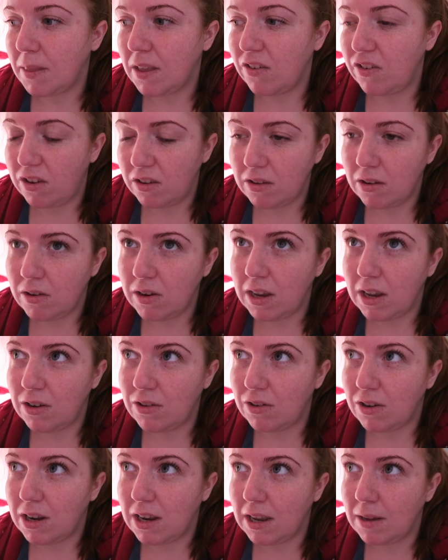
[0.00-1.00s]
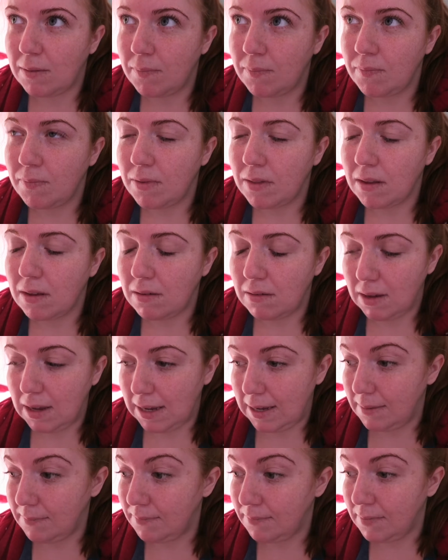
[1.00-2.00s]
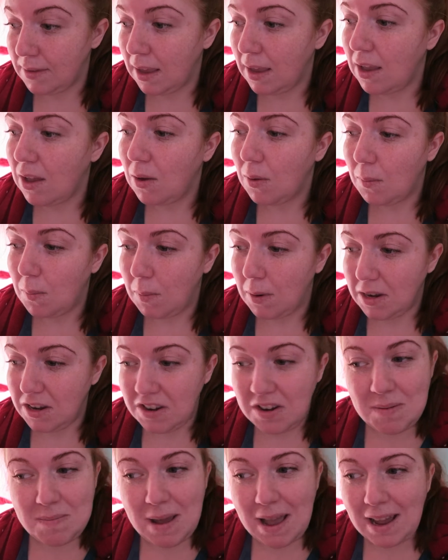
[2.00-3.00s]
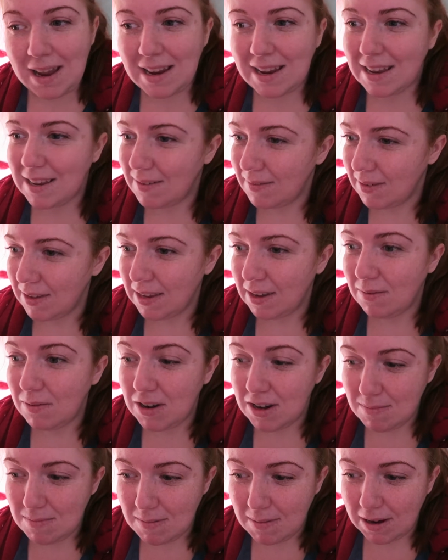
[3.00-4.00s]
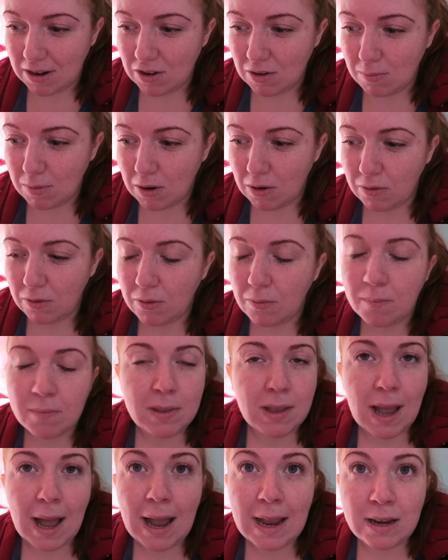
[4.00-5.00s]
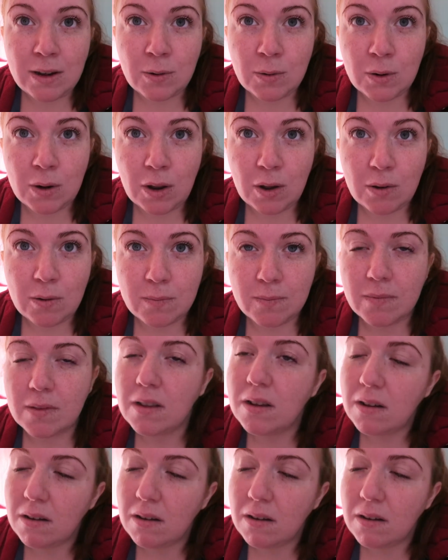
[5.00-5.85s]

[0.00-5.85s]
She's not here today. Okay, when is she back? Will she be back tomorrow? I don't know.